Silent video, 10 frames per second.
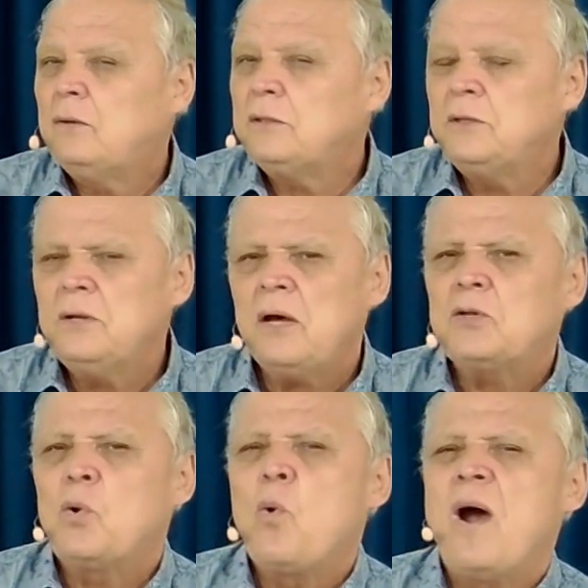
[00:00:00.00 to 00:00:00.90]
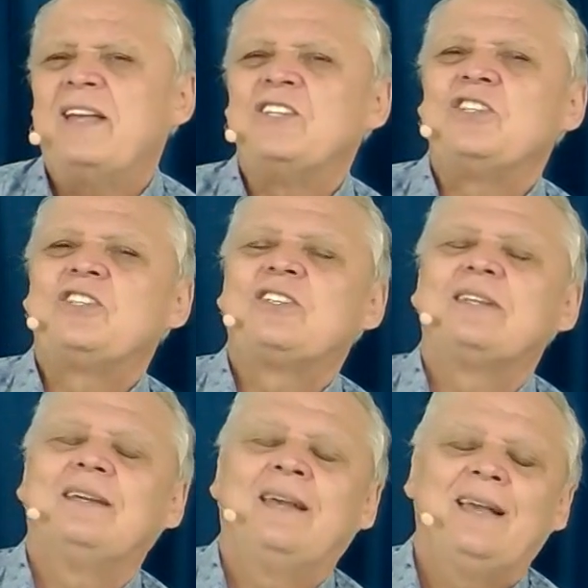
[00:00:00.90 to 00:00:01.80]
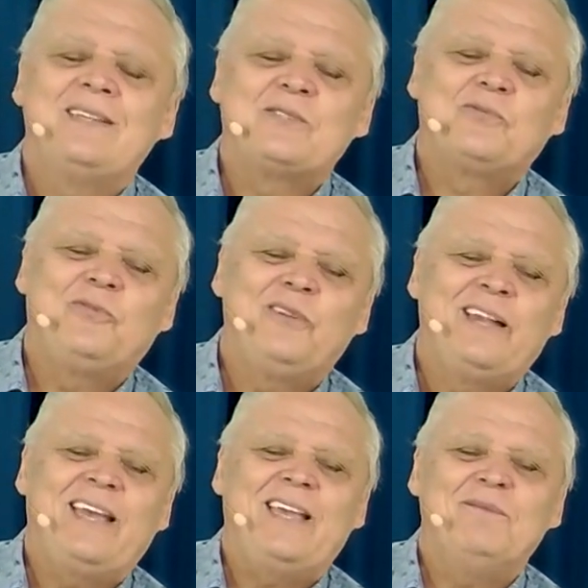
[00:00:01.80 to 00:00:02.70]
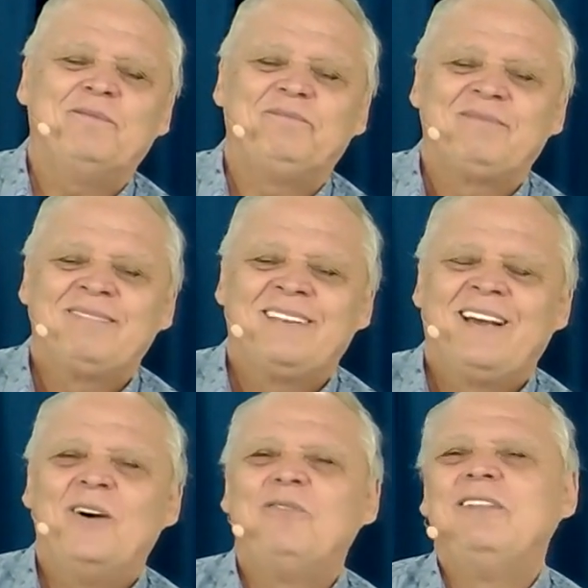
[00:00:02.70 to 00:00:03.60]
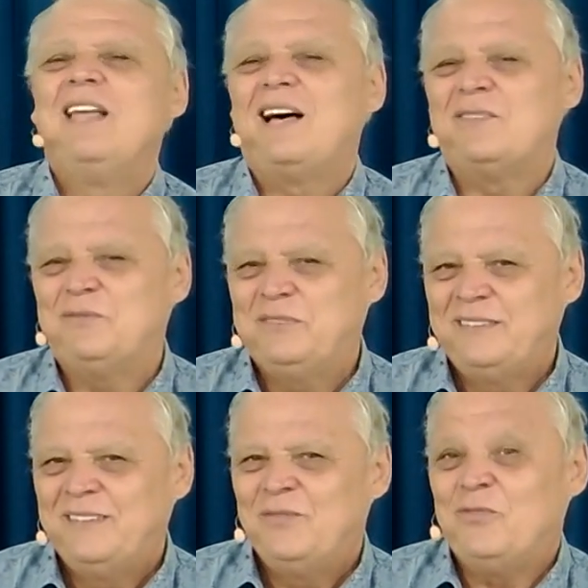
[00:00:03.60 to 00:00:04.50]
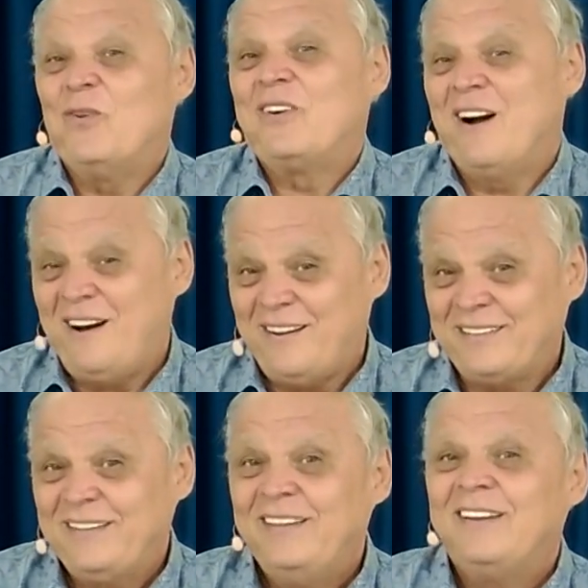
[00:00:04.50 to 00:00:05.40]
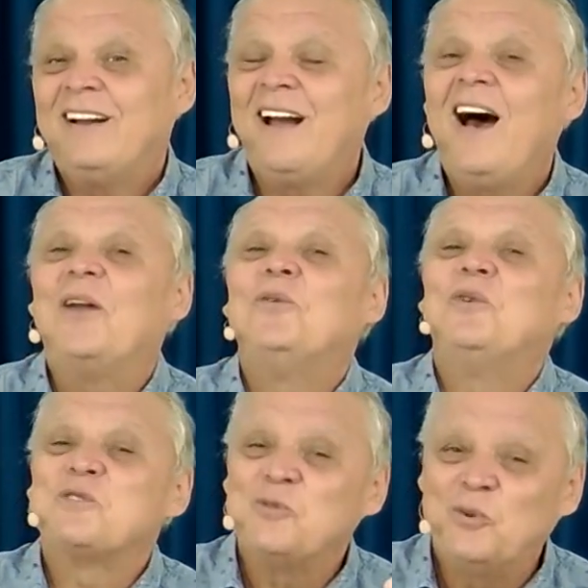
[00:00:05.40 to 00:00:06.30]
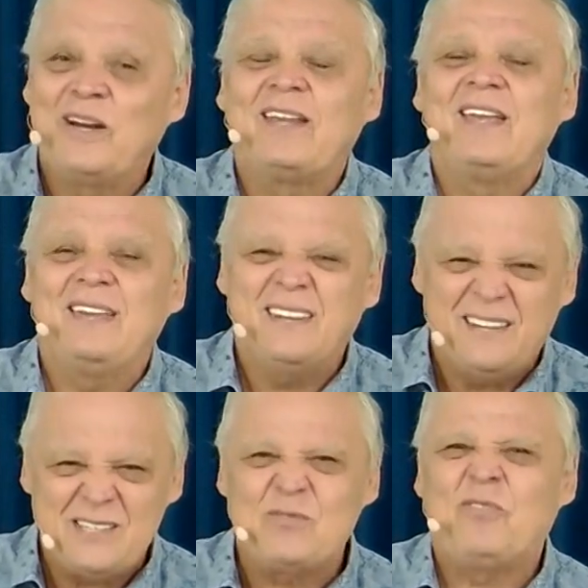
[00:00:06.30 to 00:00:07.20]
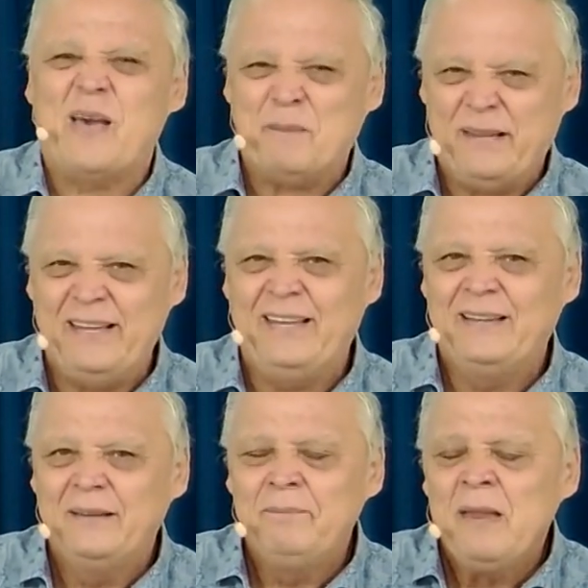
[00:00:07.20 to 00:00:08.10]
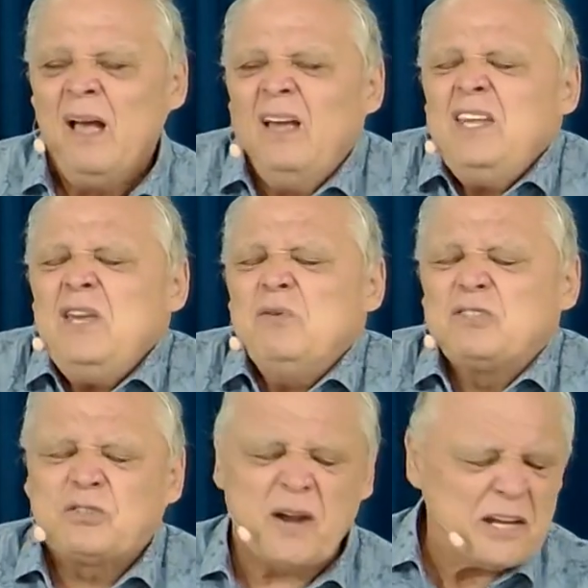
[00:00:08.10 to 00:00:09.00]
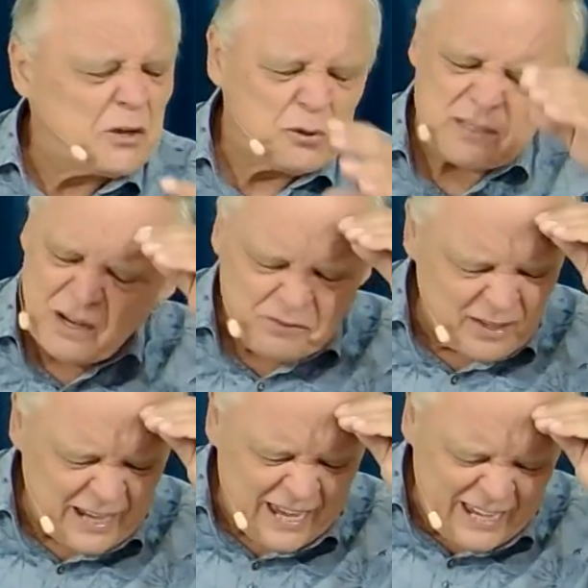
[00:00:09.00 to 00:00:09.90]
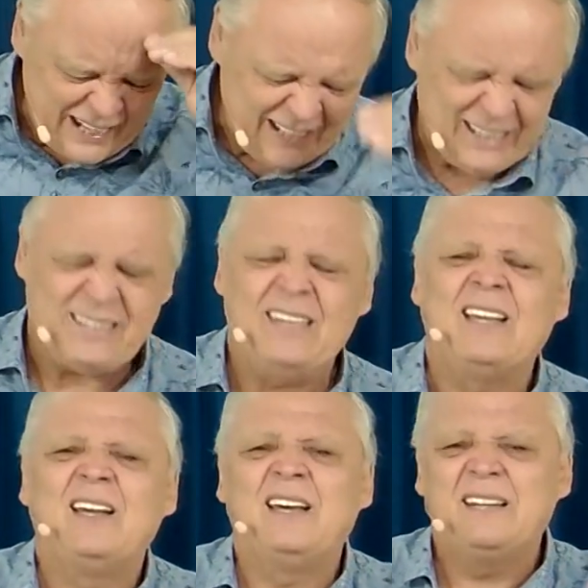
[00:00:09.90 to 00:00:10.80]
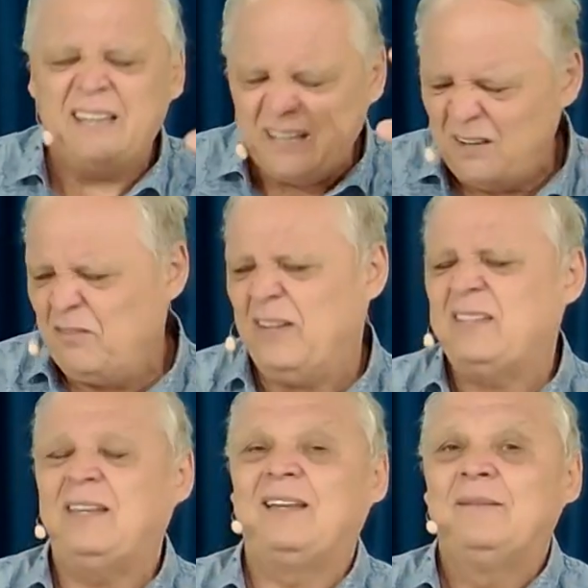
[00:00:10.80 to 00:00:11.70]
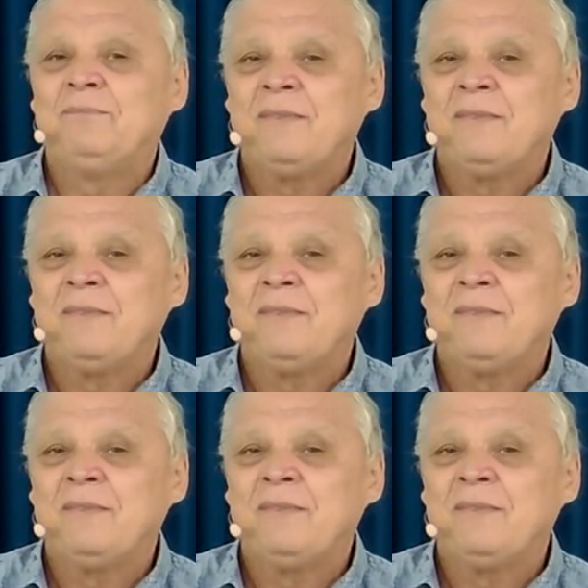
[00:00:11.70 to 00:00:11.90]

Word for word: could not quench his flame of love for God. God was working in his family. And he was ready to suffer anything and everything